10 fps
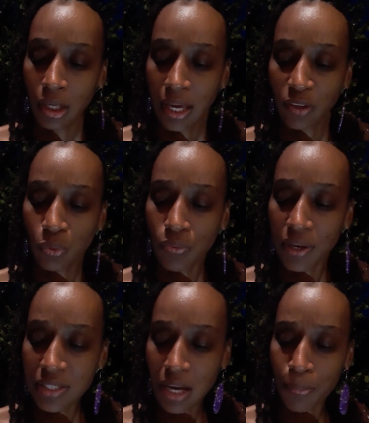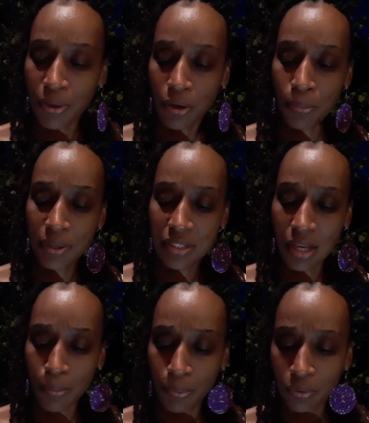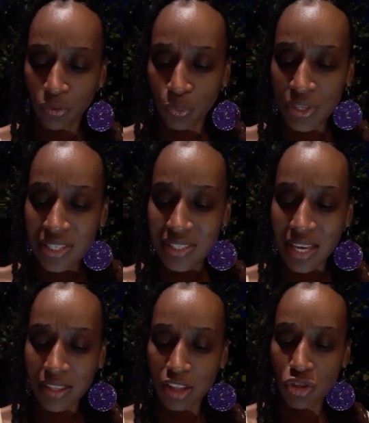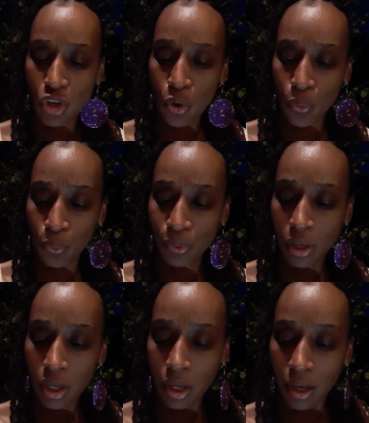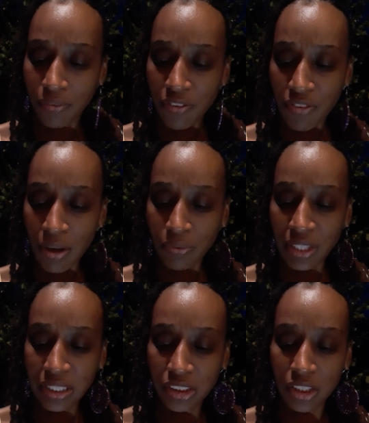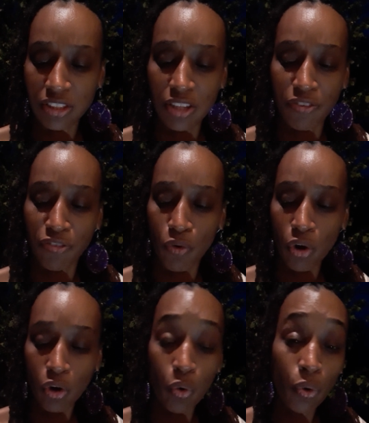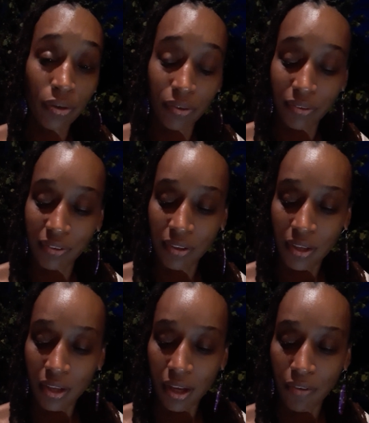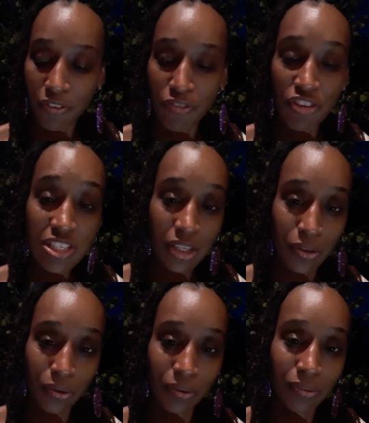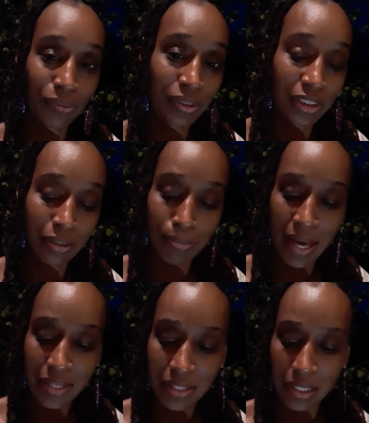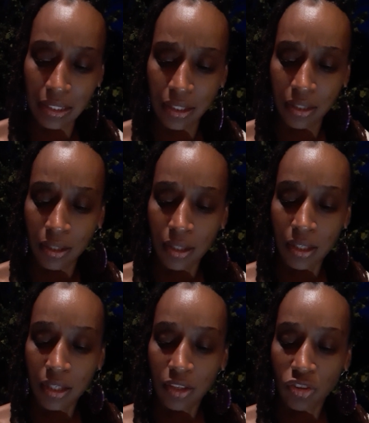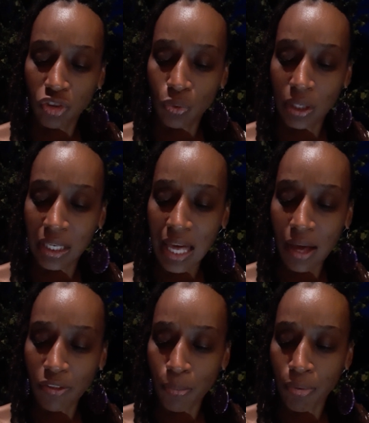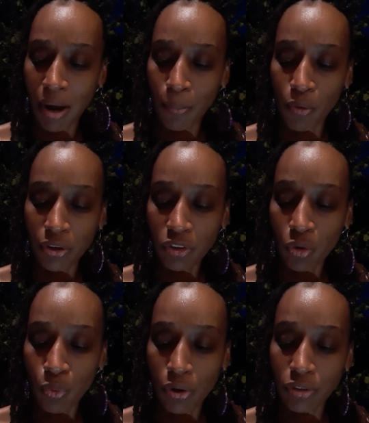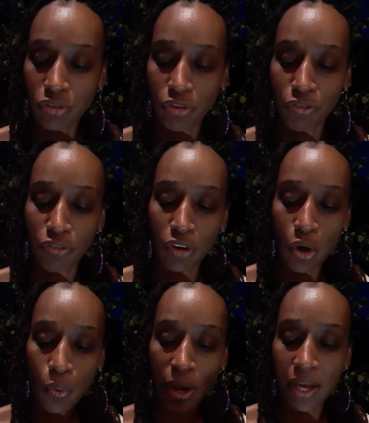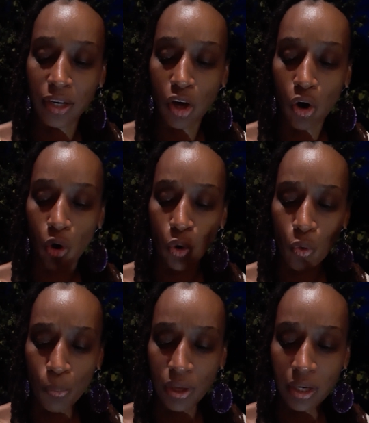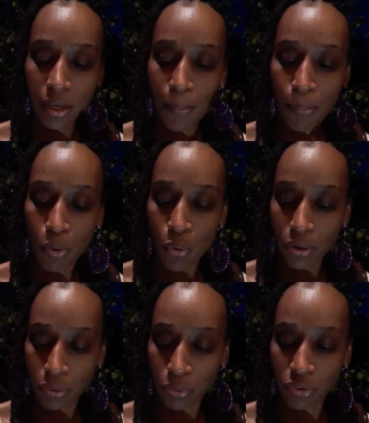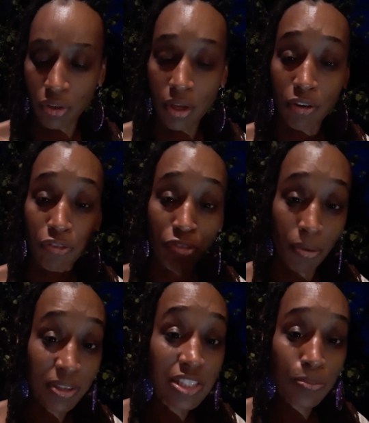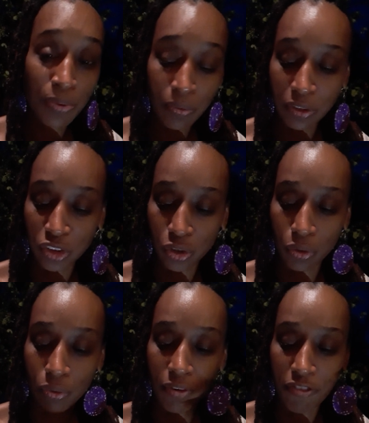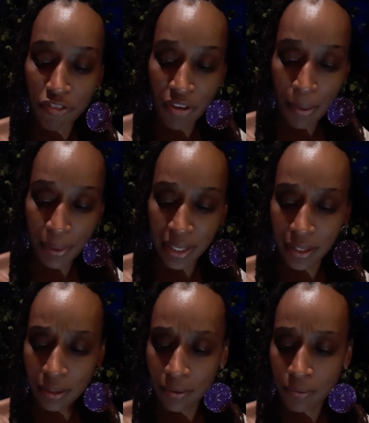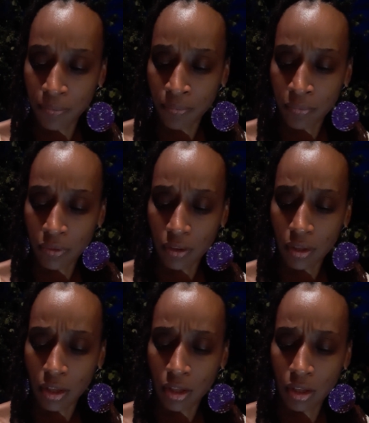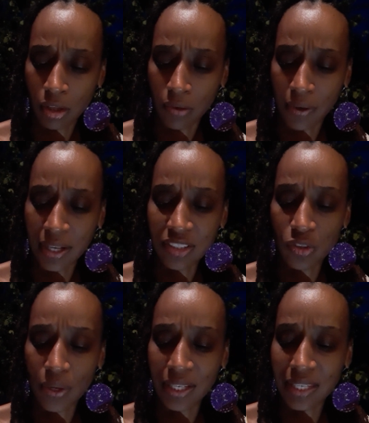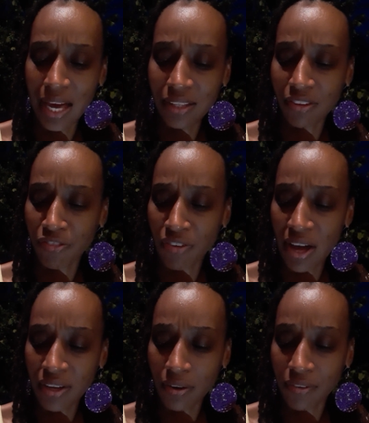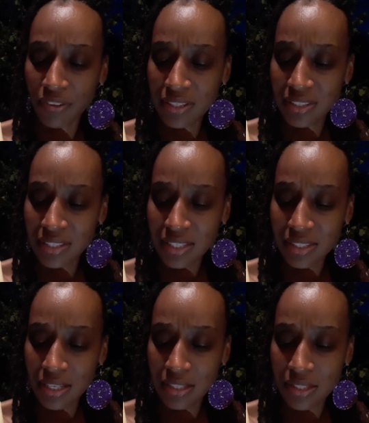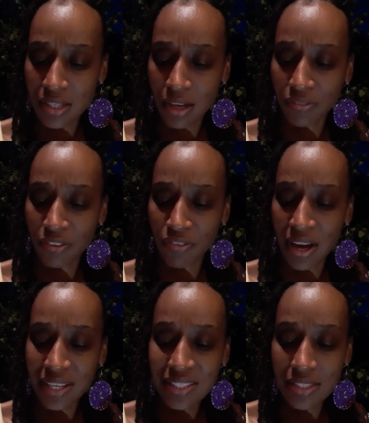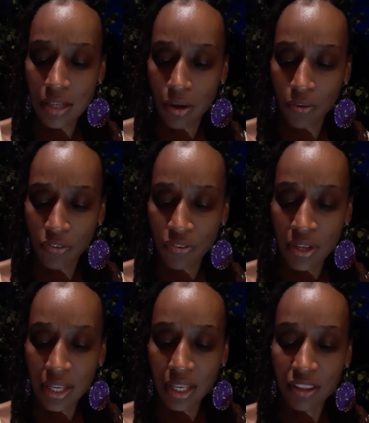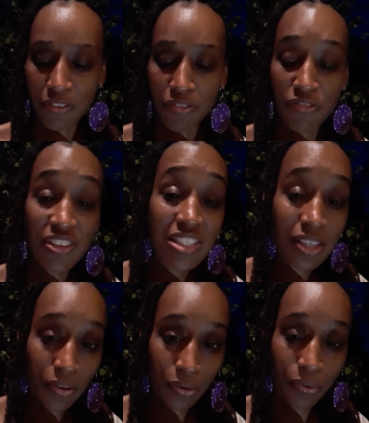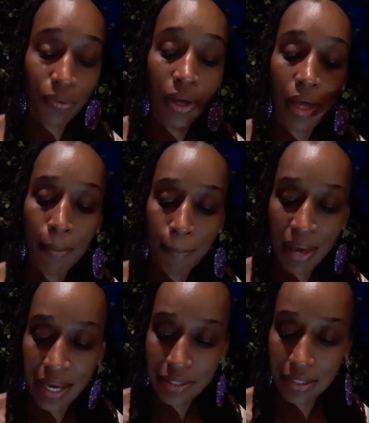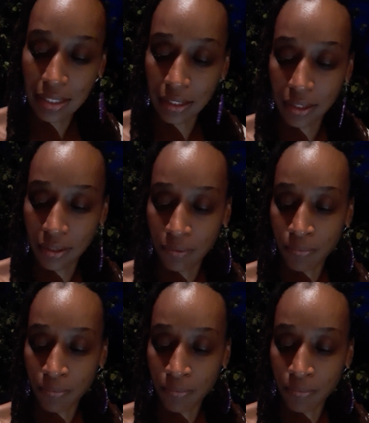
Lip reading: As we raise our pyramid temples, we set the tone of the foundations in the 4 corners of the physical, which is masculine, to allow the primordial waters to flow and open portals from the spiritual, feminine, right, to ignite the fire of existence of divine self in the physical, masculine,